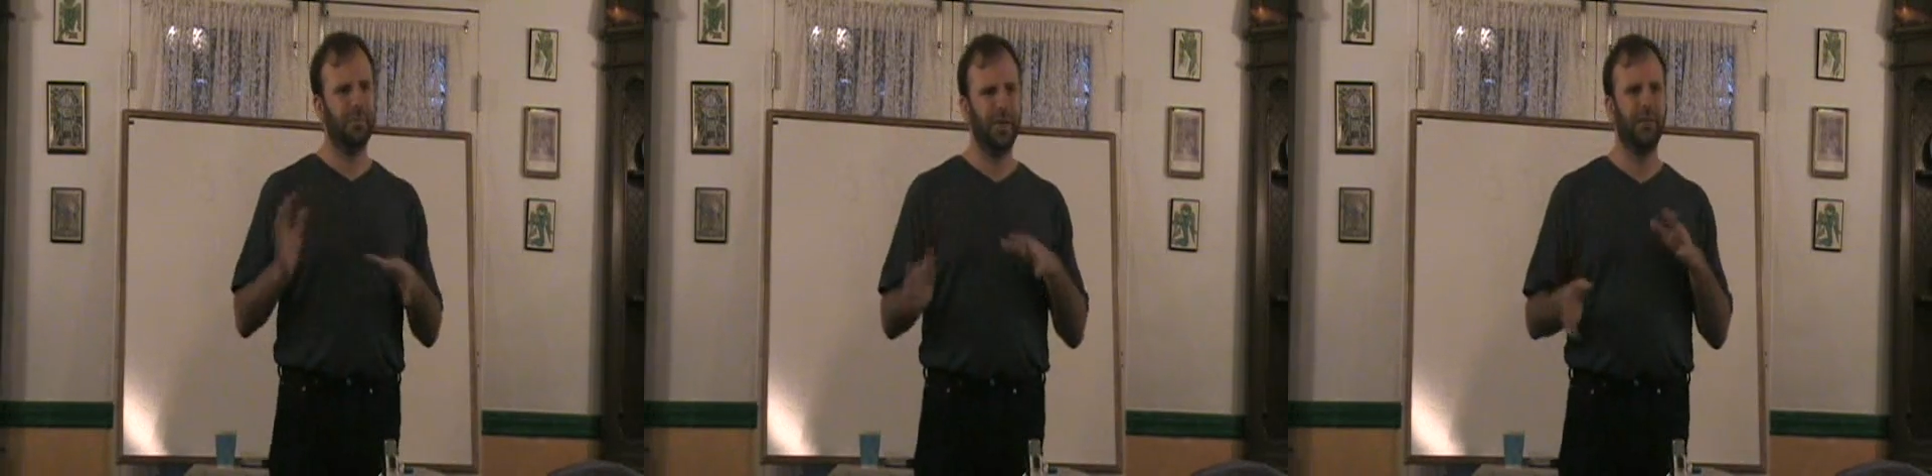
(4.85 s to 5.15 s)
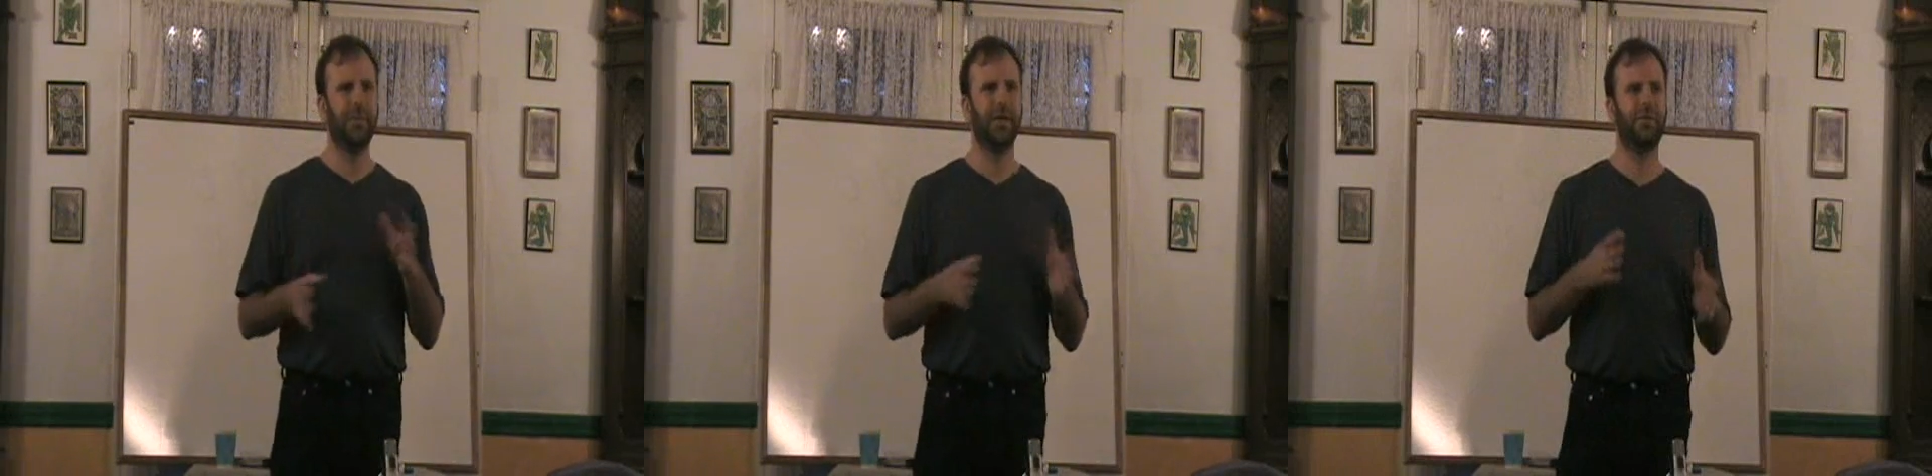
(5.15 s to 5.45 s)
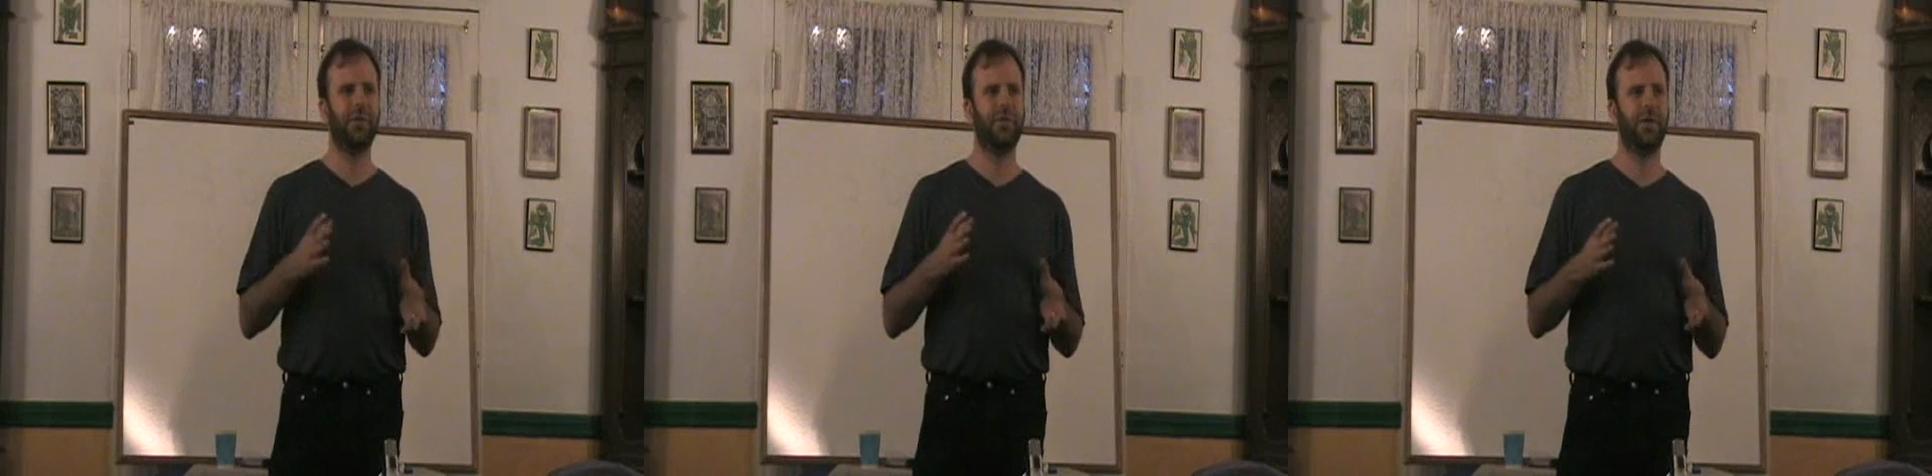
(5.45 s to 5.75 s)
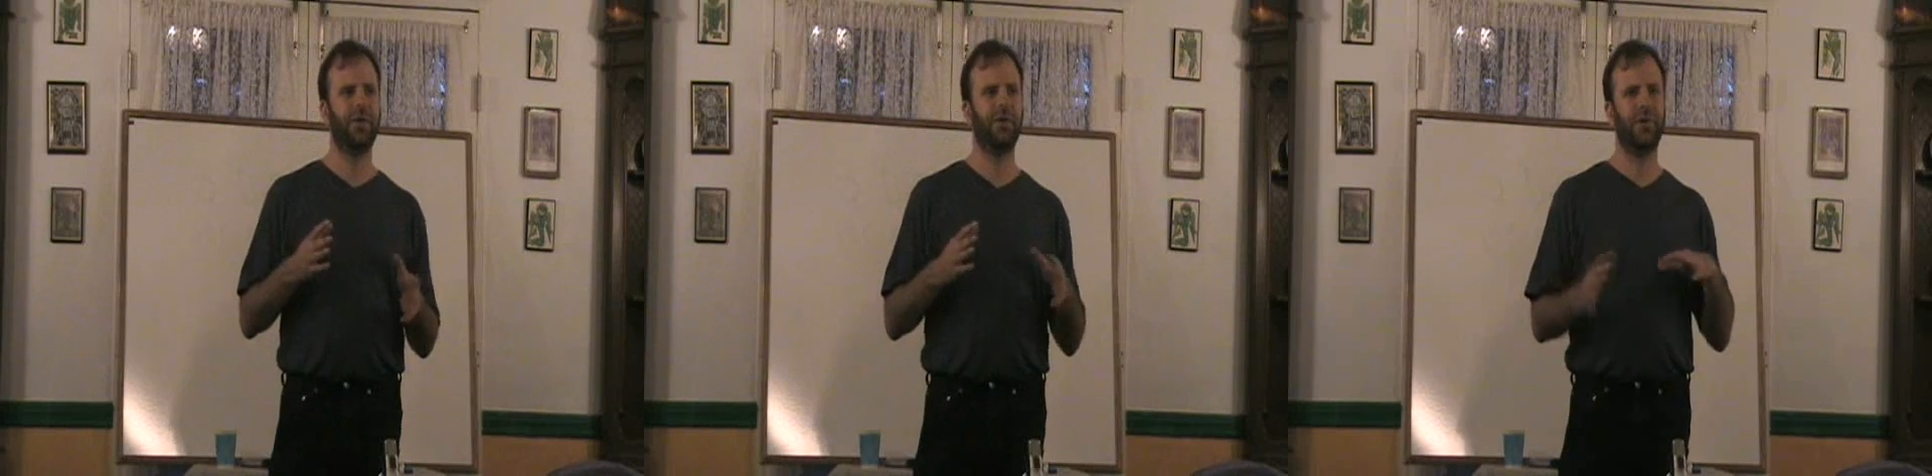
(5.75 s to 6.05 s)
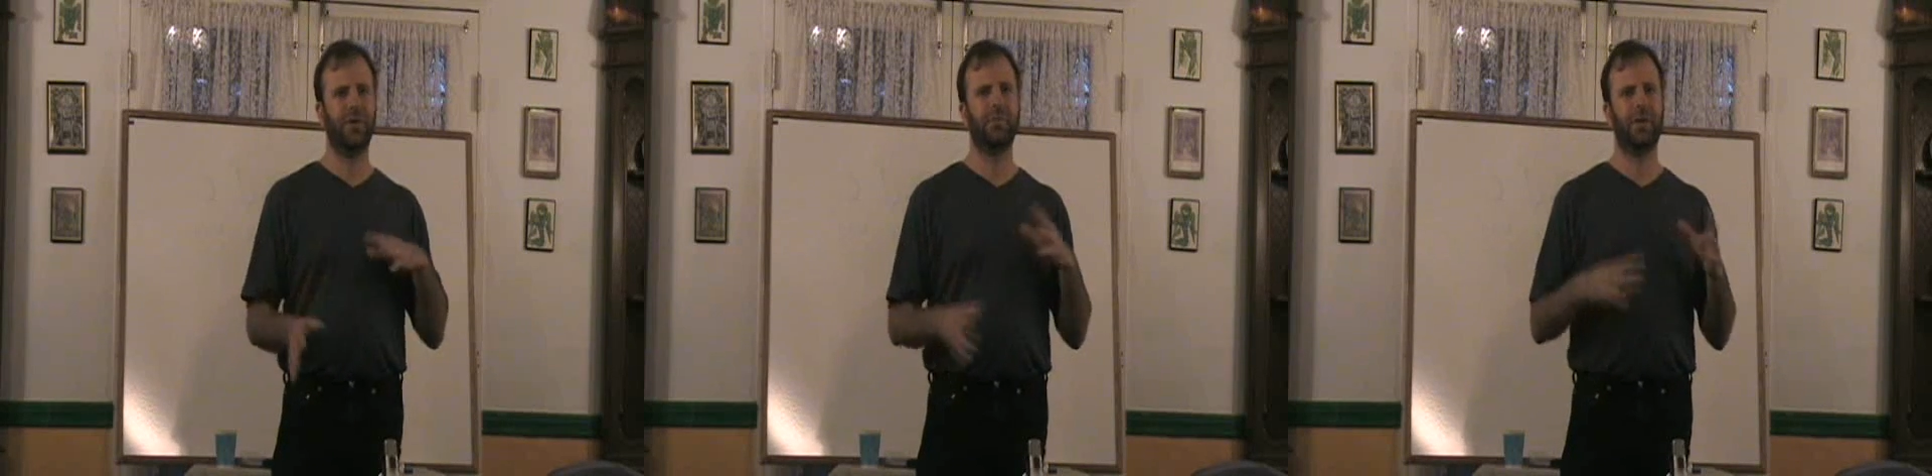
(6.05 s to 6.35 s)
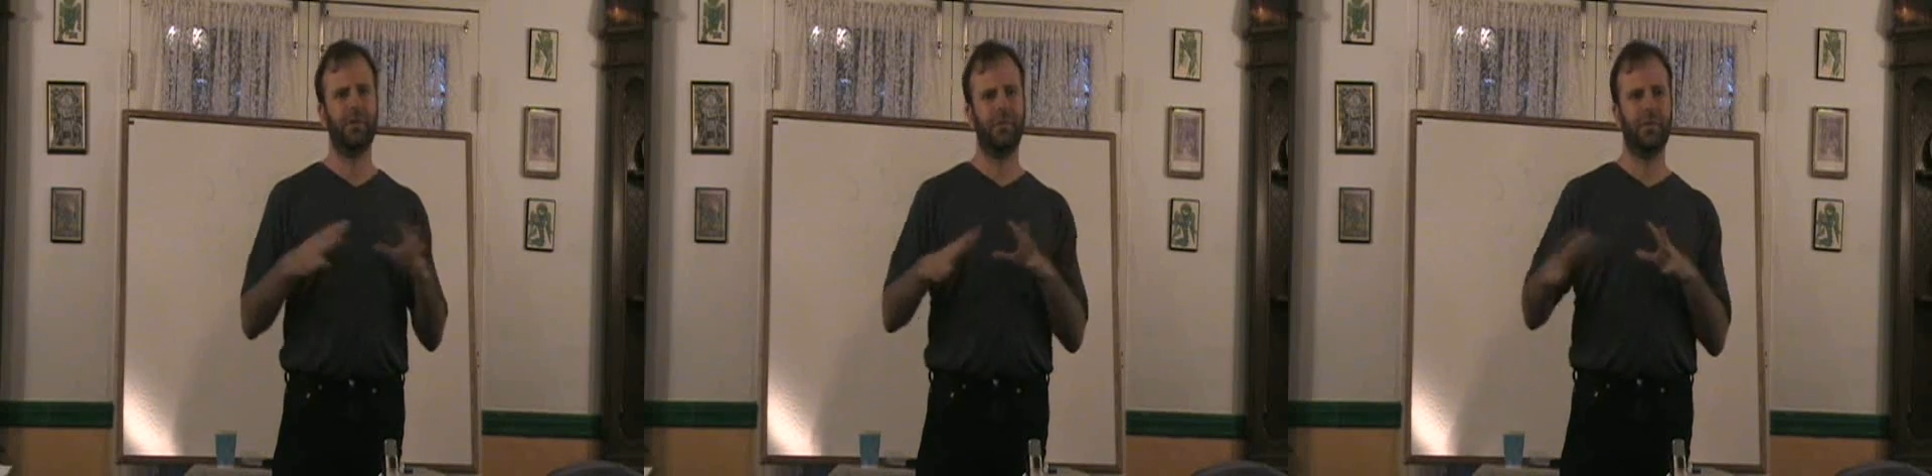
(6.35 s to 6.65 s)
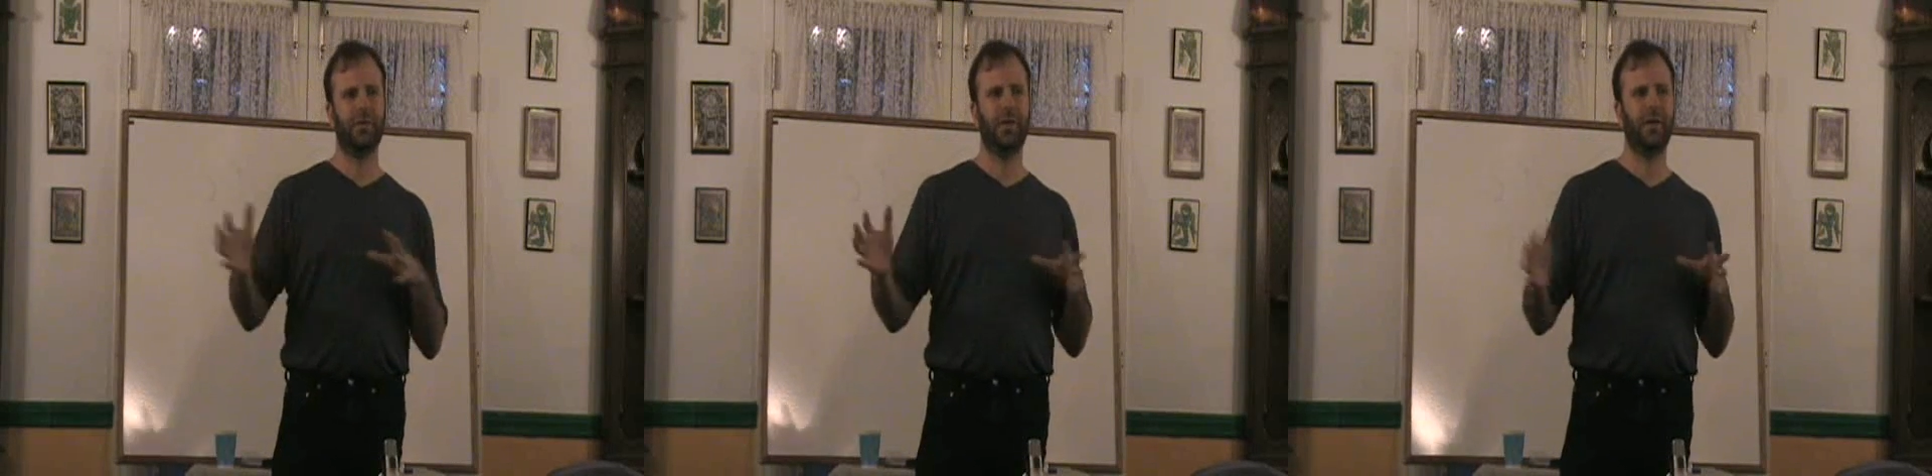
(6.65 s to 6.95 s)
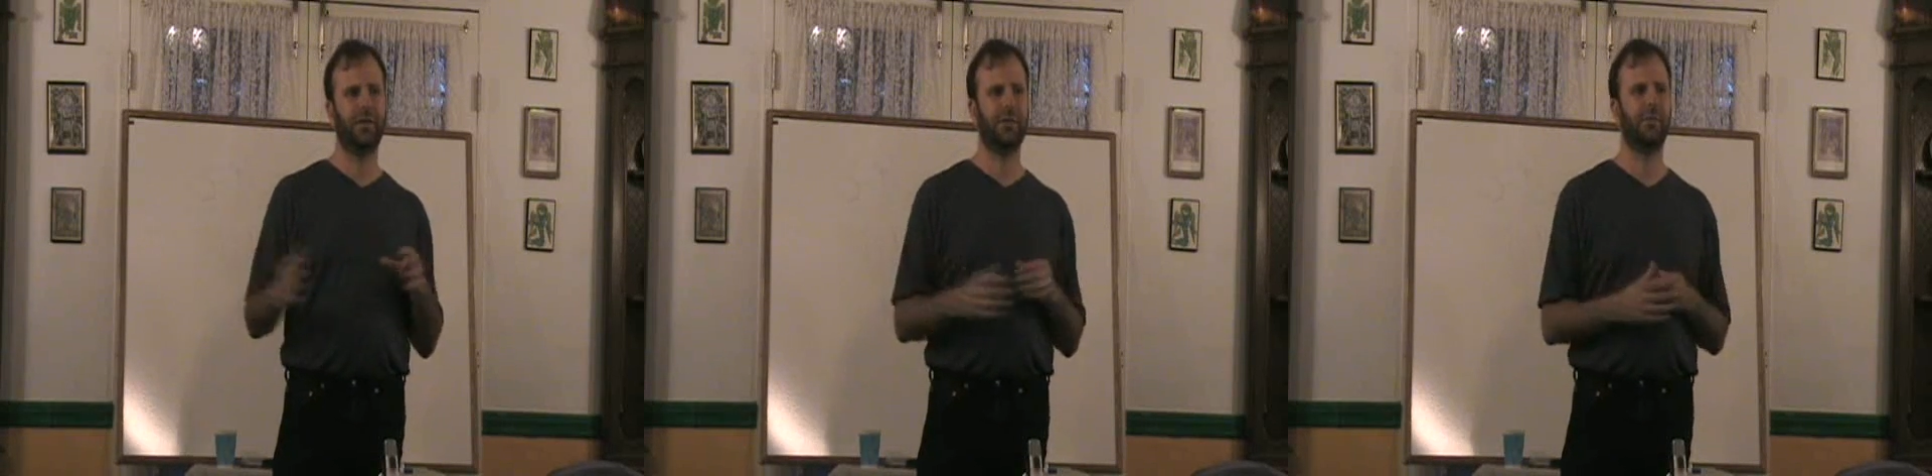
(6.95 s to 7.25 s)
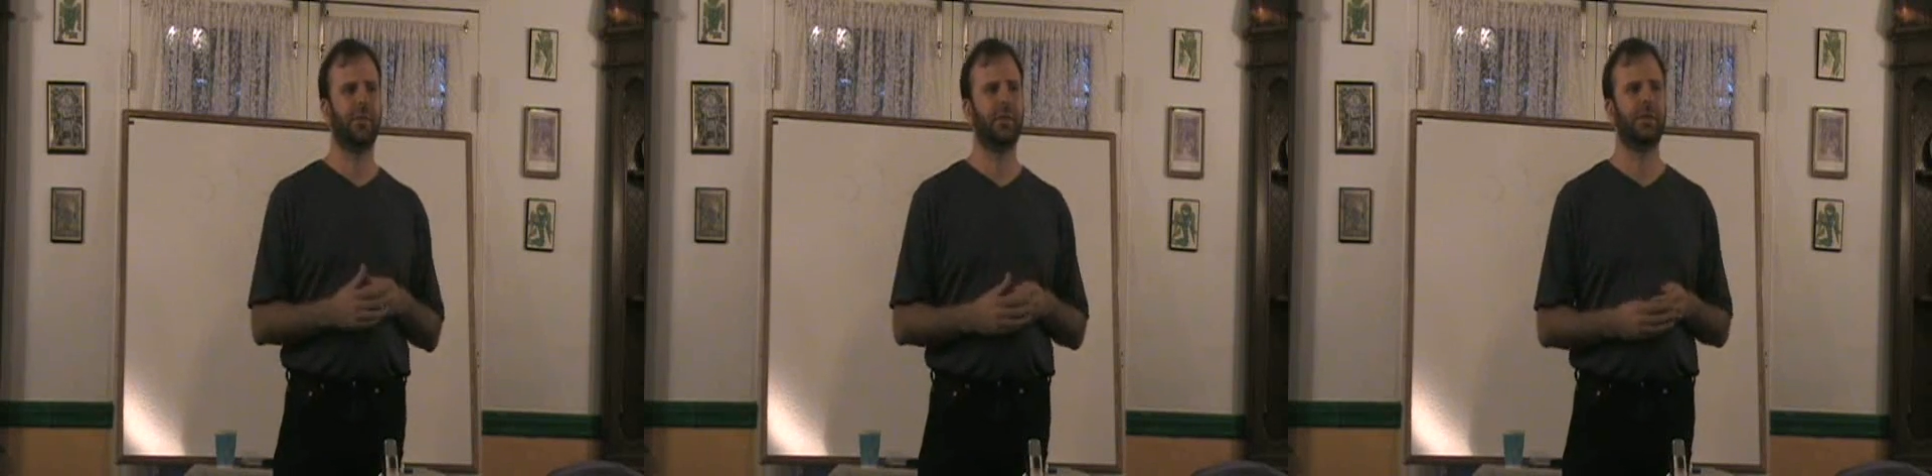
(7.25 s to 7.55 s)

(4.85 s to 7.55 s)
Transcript: be a bit of review and a bit of filling out some of